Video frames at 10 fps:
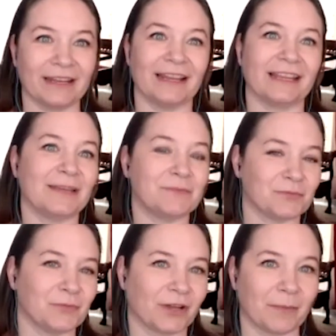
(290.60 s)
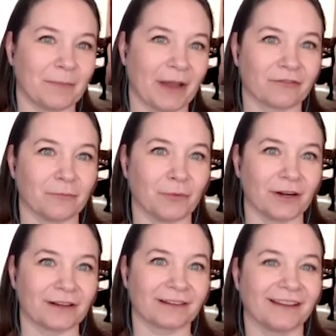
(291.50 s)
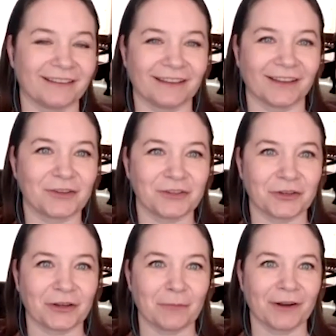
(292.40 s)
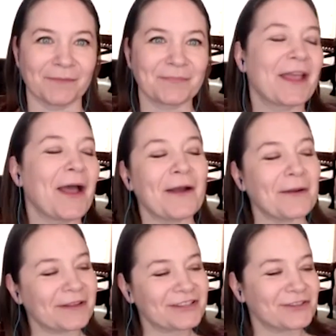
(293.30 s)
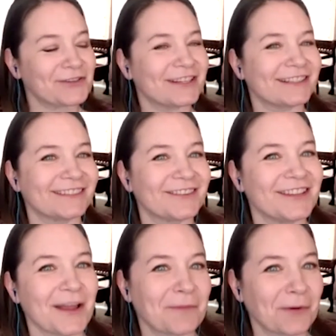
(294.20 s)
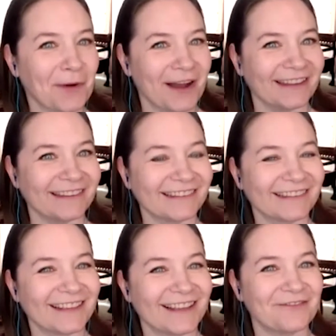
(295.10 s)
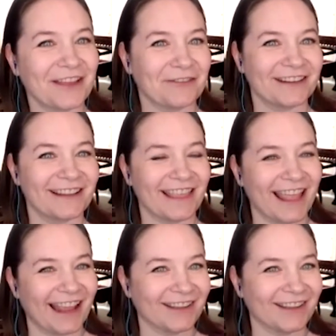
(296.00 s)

and it keeps you coming back for more. I, I couldn't agree more. All right, what's your number one favorite thing?